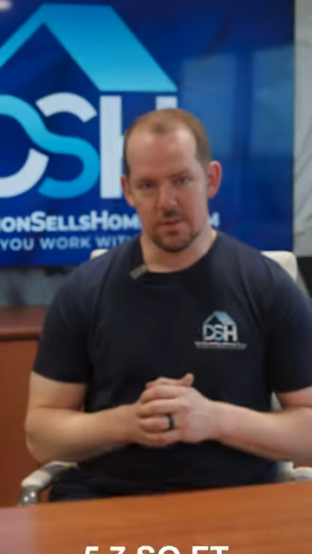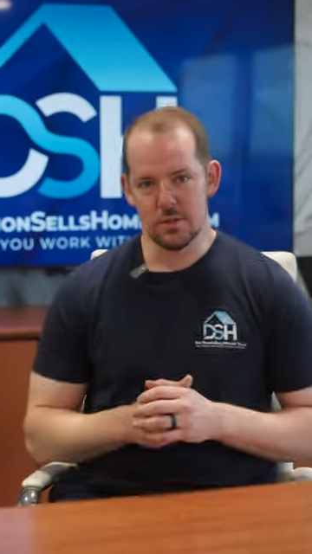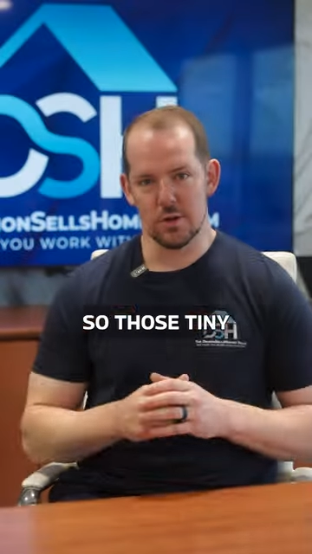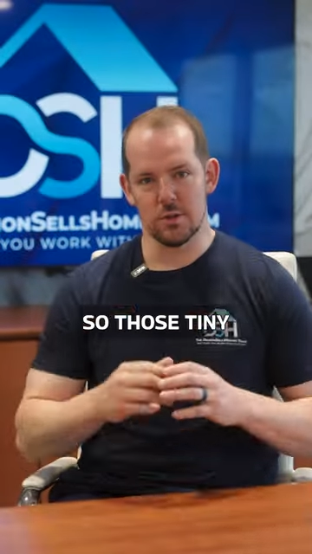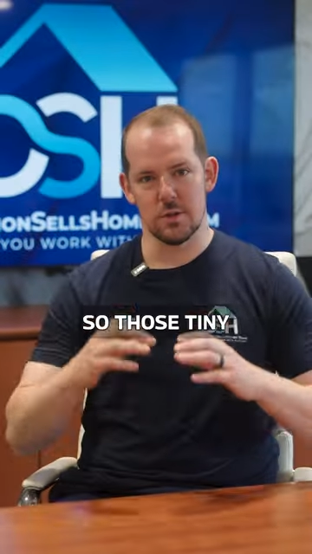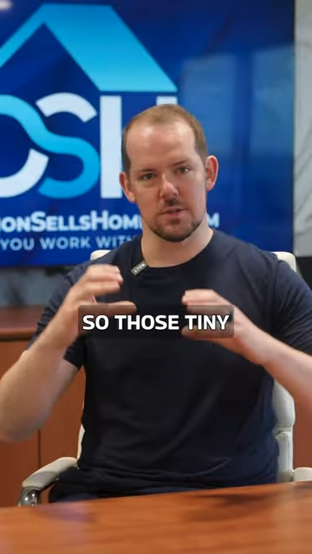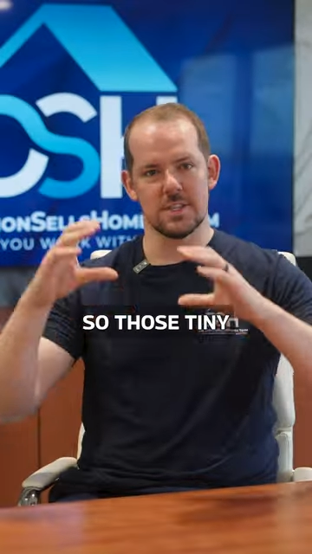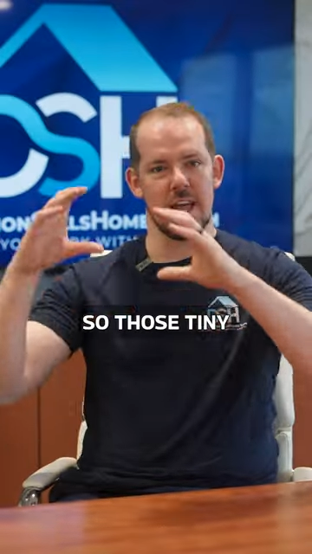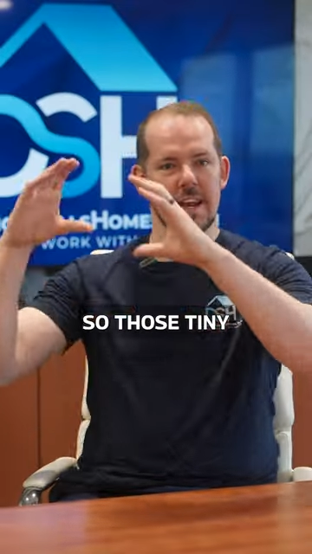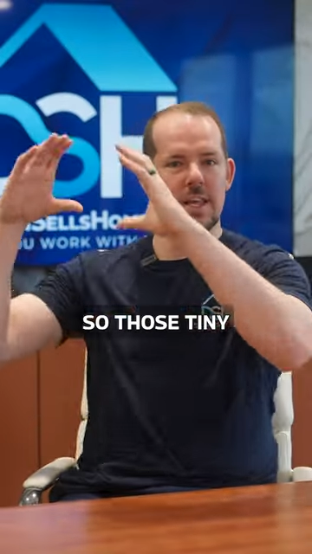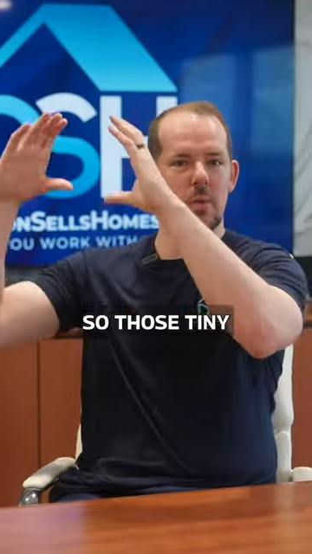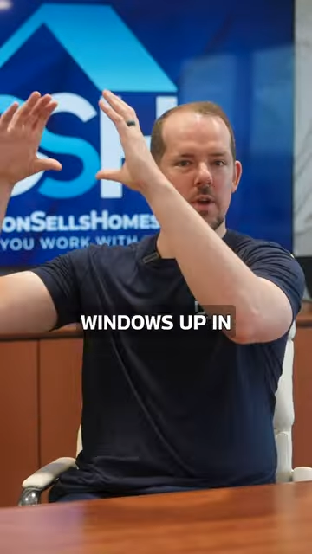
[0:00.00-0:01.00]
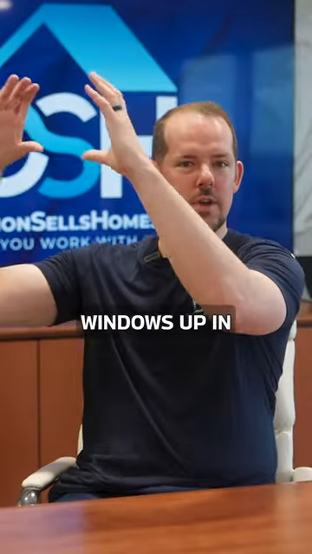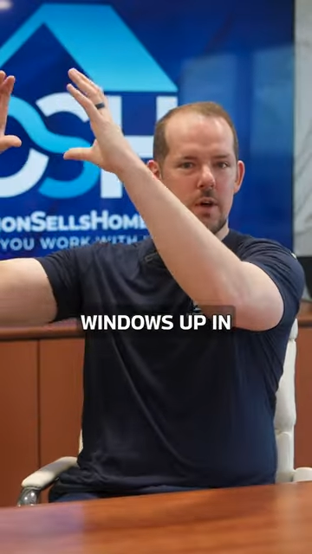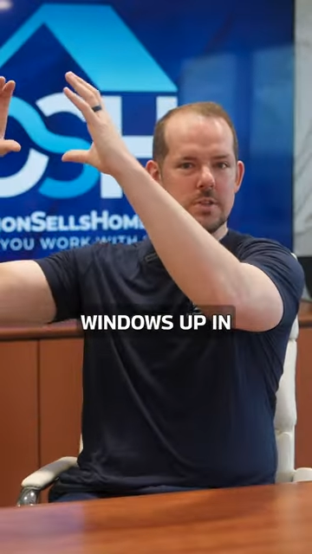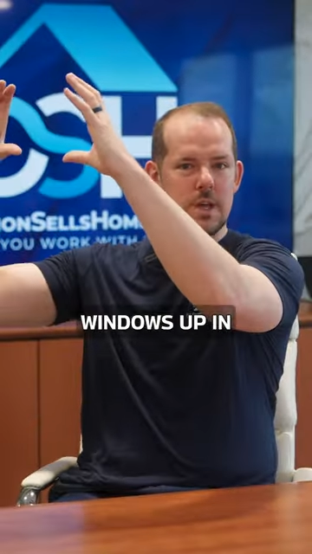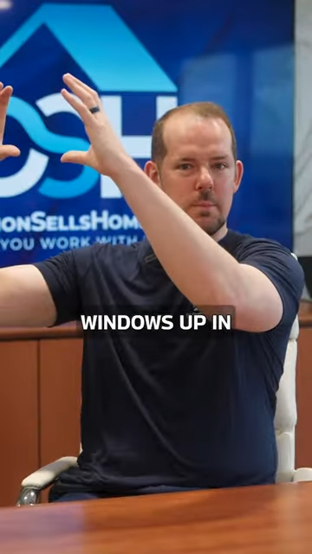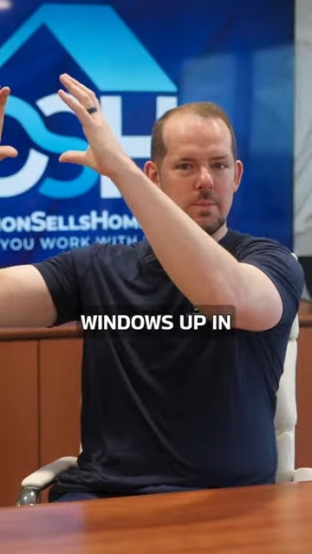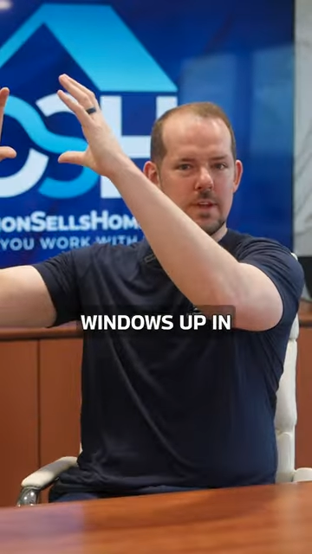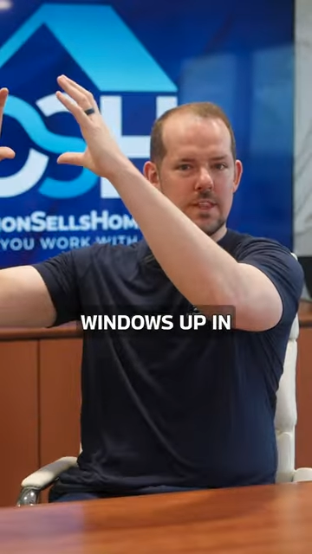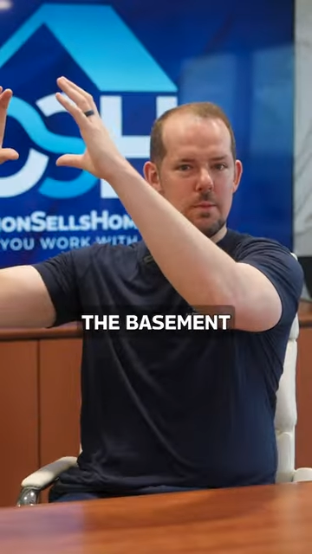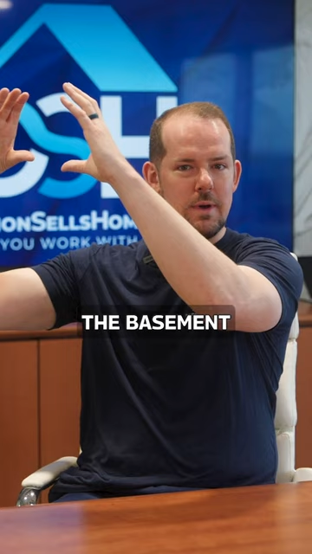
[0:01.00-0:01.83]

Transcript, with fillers: So those tiny windows up in the